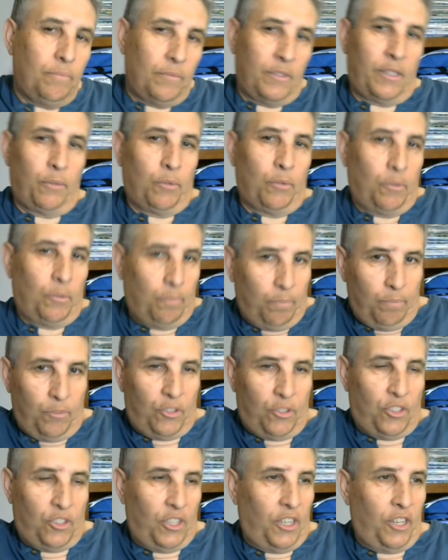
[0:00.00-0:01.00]
that would
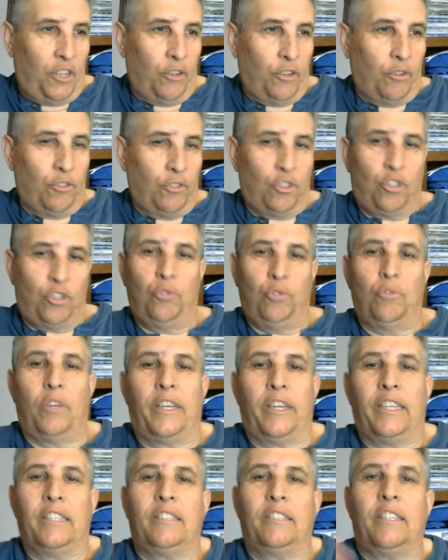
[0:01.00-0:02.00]
sit here and shoot
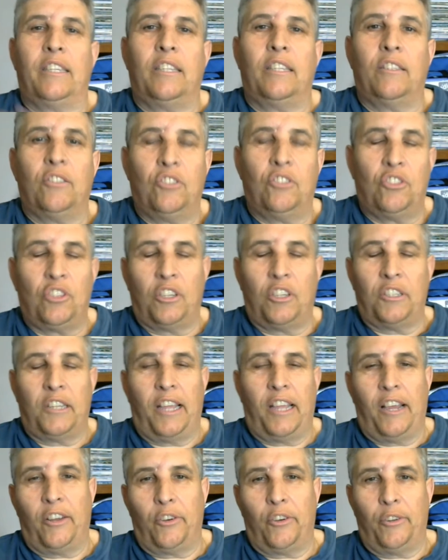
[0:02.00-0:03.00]
like it did in the
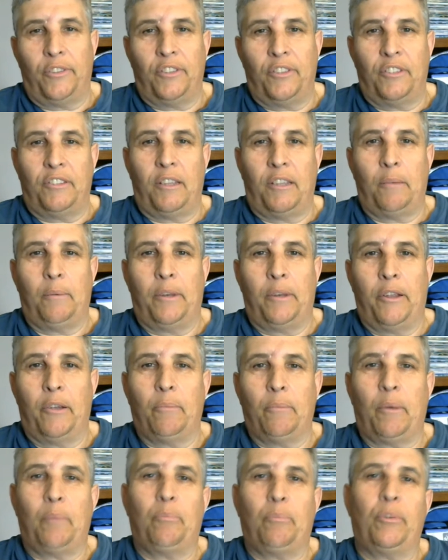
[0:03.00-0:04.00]
Sundowner and the Debonair in
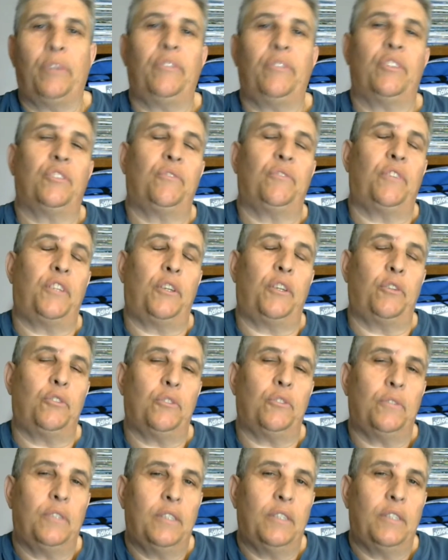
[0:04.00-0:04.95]
my previous videos.